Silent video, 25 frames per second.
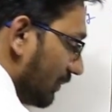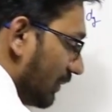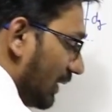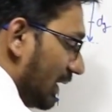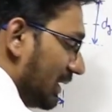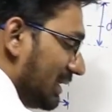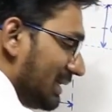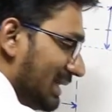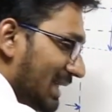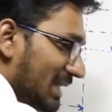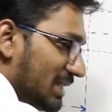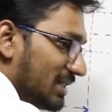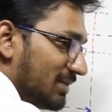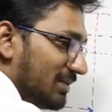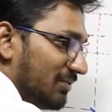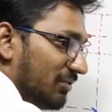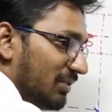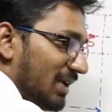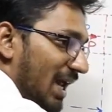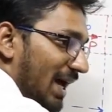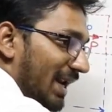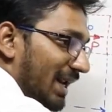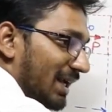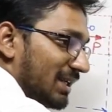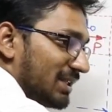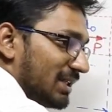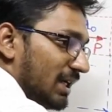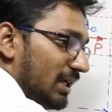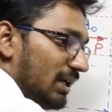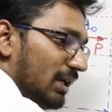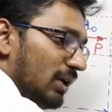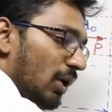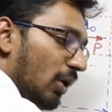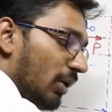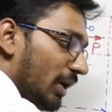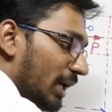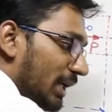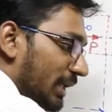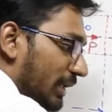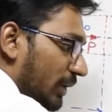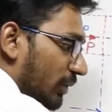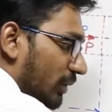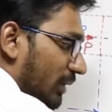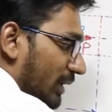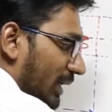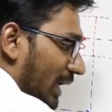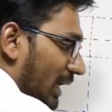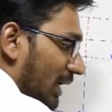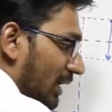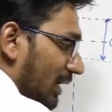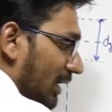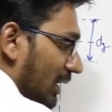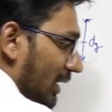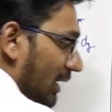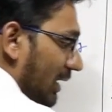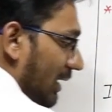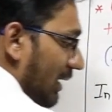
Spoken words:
in this direction longitudinal,